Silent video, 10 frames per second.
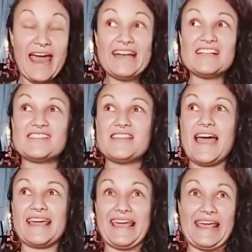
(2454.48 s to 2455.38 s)
And it's
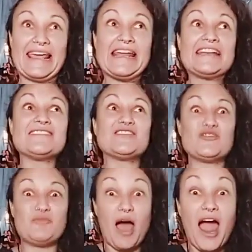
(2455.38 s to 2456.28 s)
like
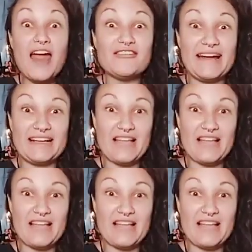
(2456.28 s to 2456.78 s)
inspiring.